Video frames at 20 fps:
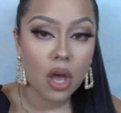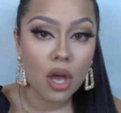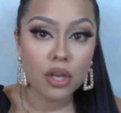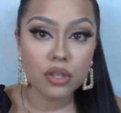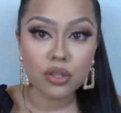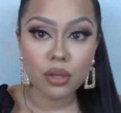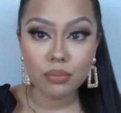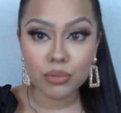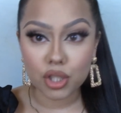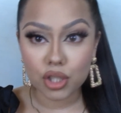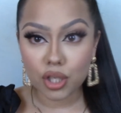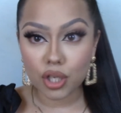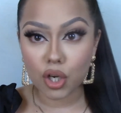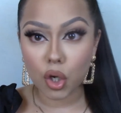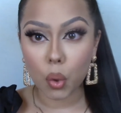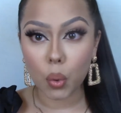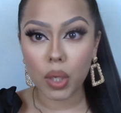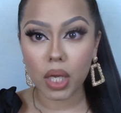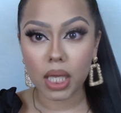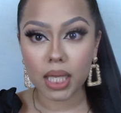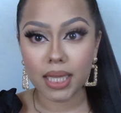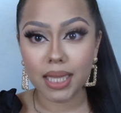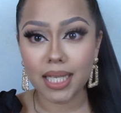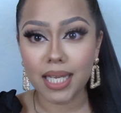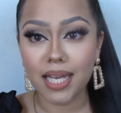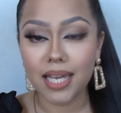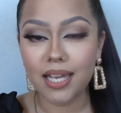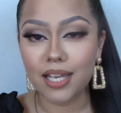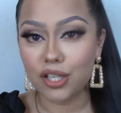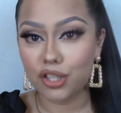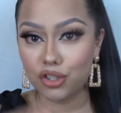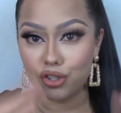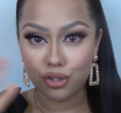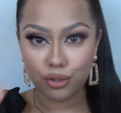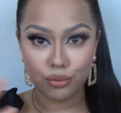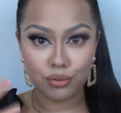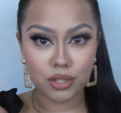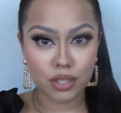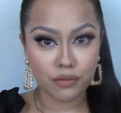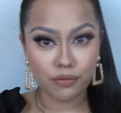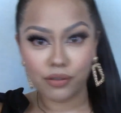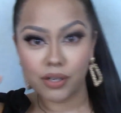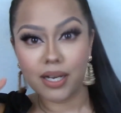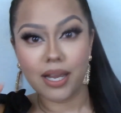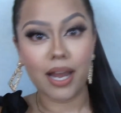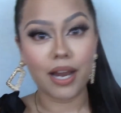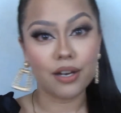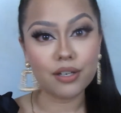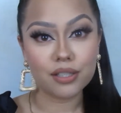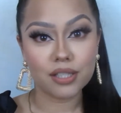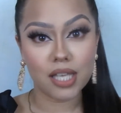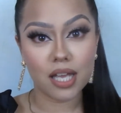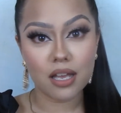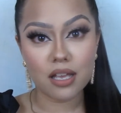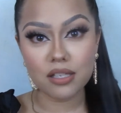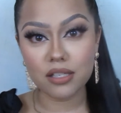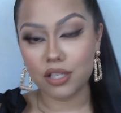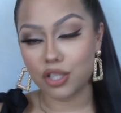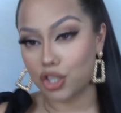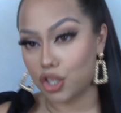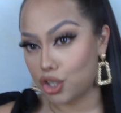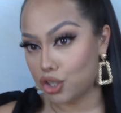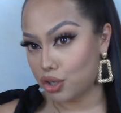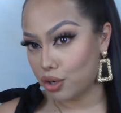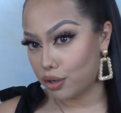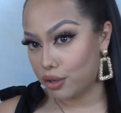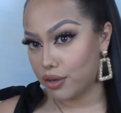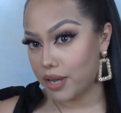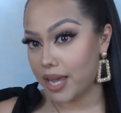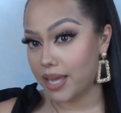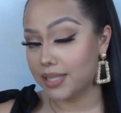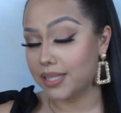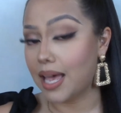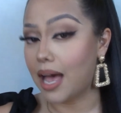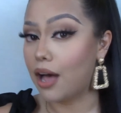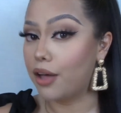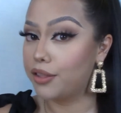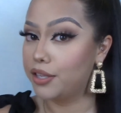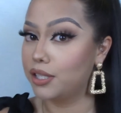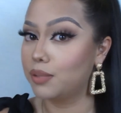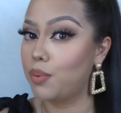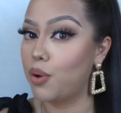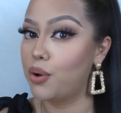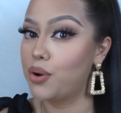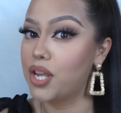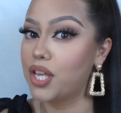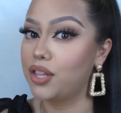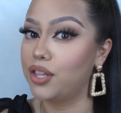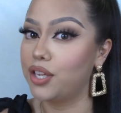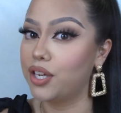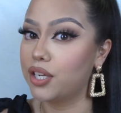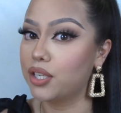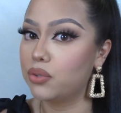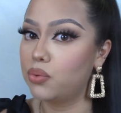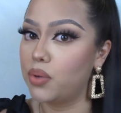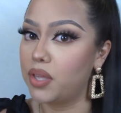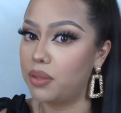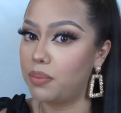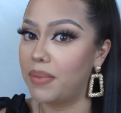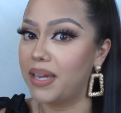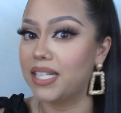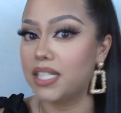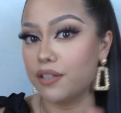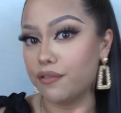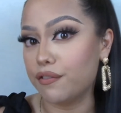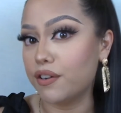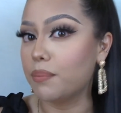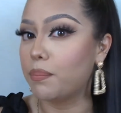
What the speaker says: so I'm just gonna quickly do different hairstyles and just show you guys how this pony looks with my different